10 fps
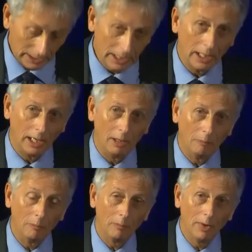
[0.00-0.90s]

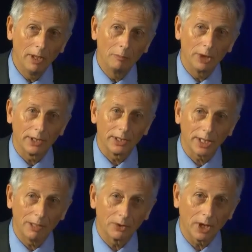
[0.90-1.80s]
But at the
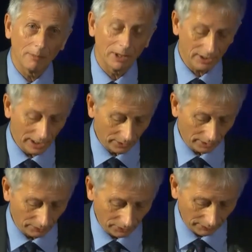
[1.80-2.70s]
same time, I say to
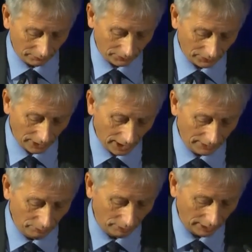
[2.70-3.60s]
those civil
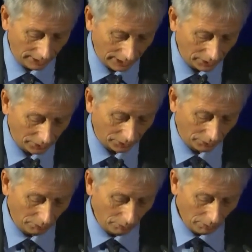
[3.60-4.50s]
society organizations
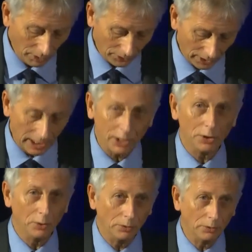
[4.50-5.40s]
who say,
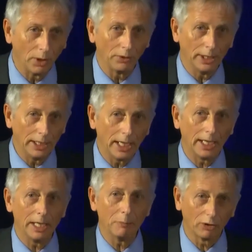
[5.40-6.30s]
you do not need
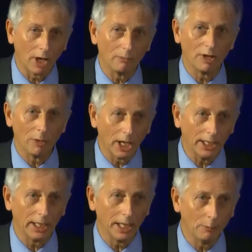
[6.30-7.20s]
any primary
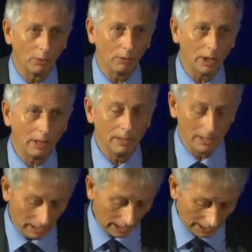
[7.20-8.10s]
mining anymore,
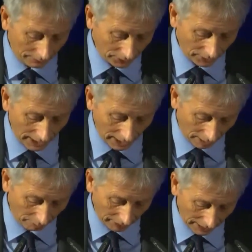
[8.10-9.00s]
I have to say
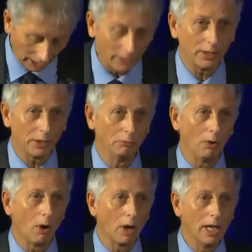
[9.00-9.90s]
humbly, I think you're
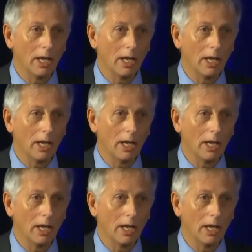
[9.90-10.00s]
wrong.